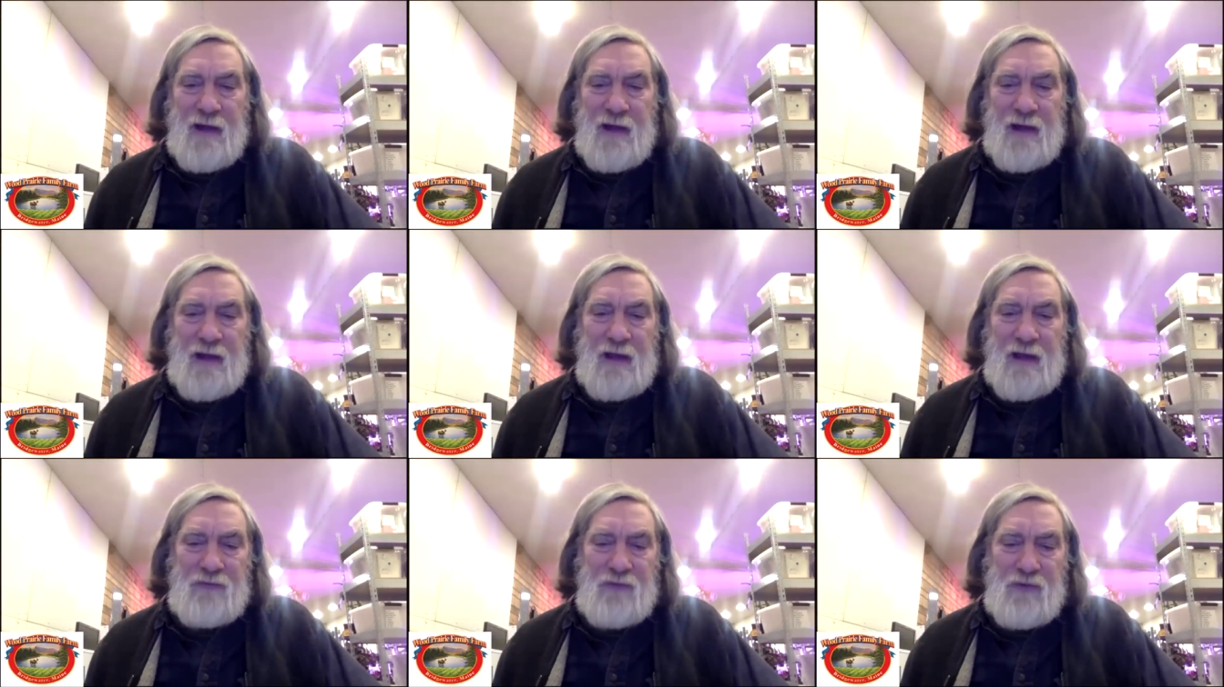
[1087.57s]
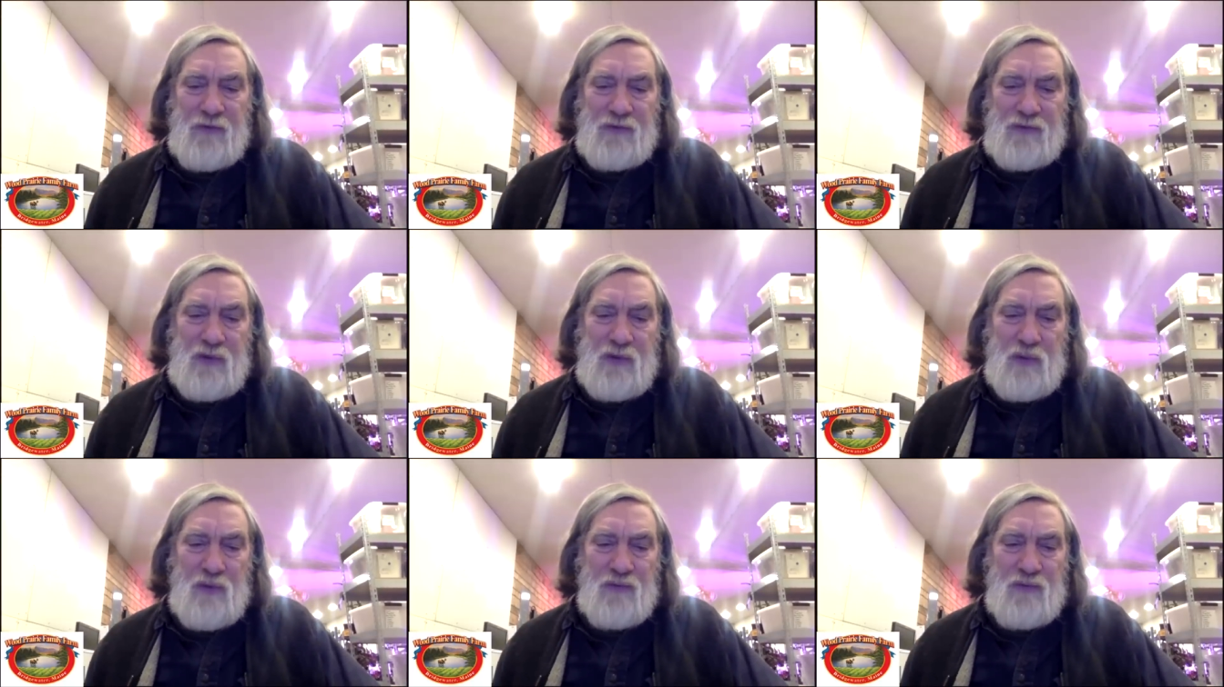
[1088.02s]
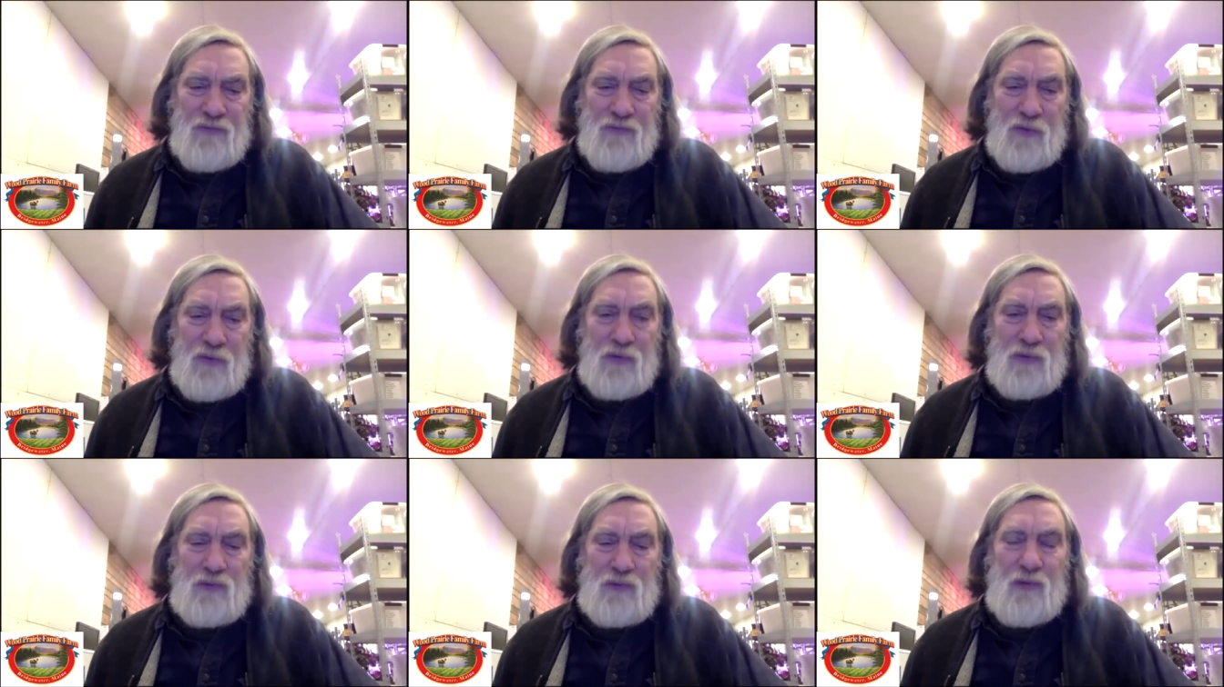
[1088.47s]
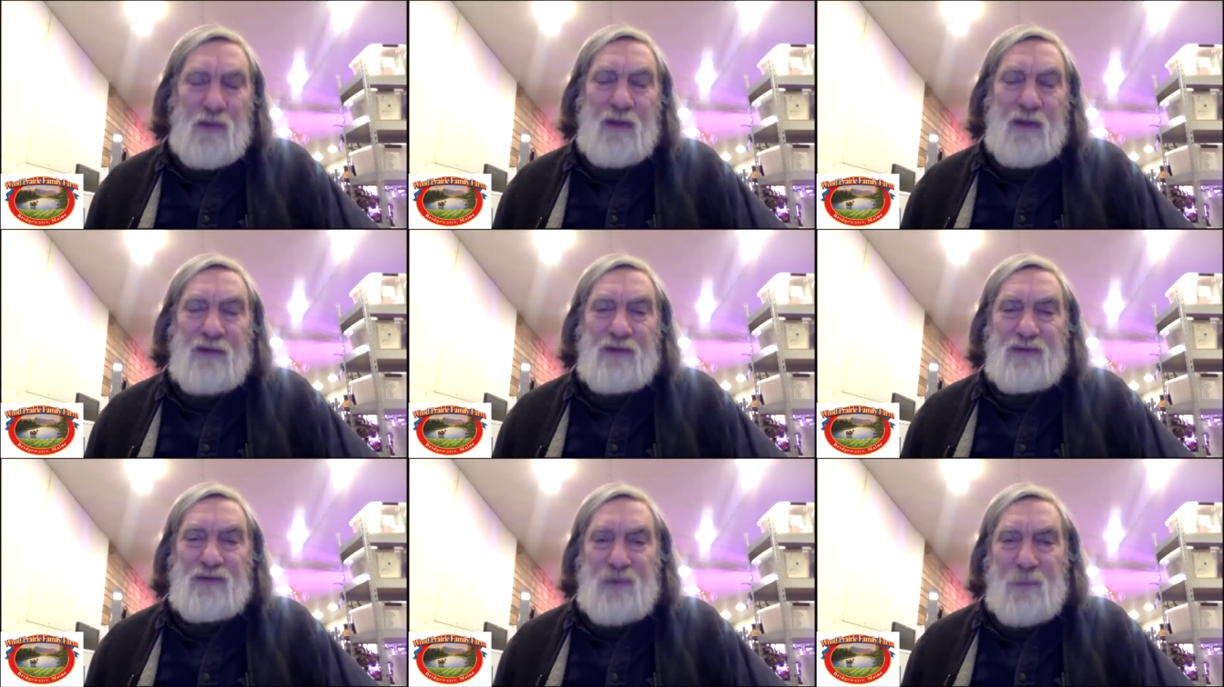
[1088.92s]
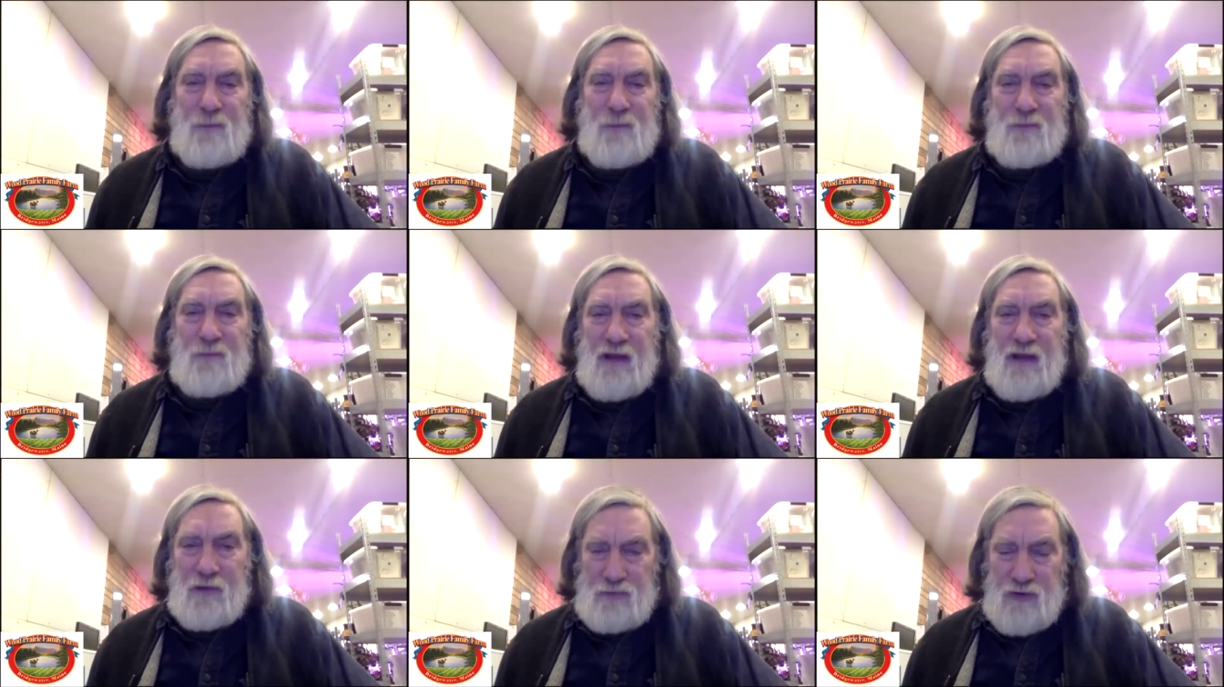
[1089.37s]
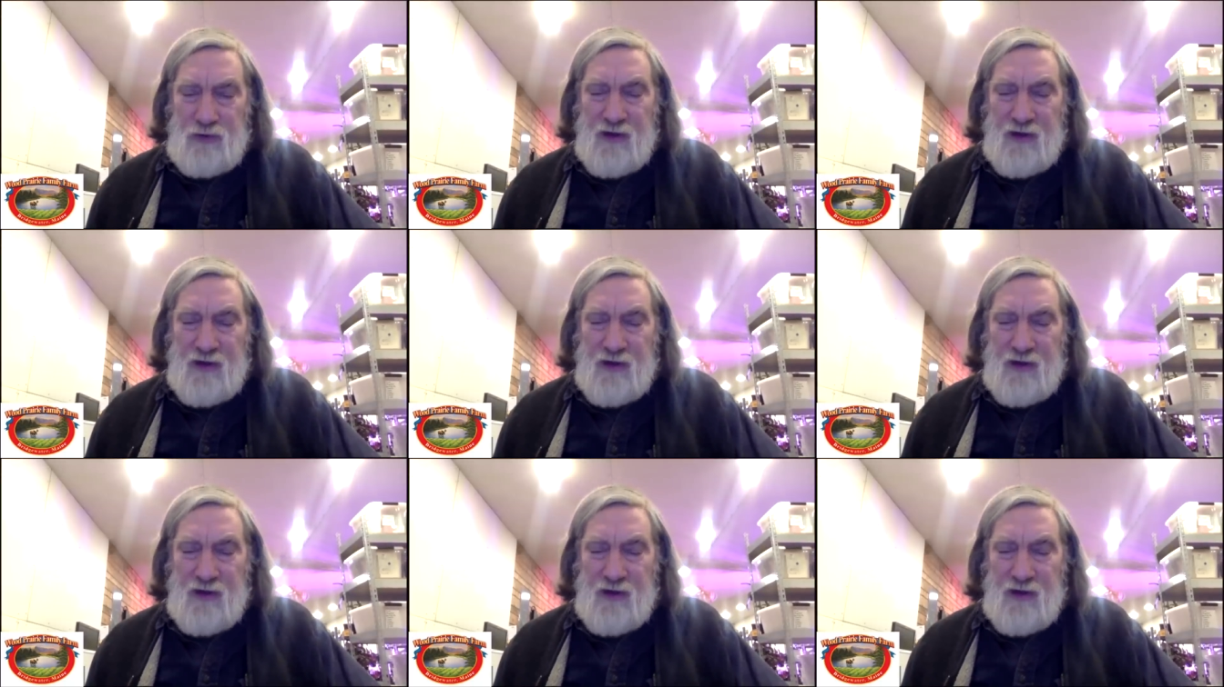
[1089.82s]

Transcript: And uh, if you do a full green,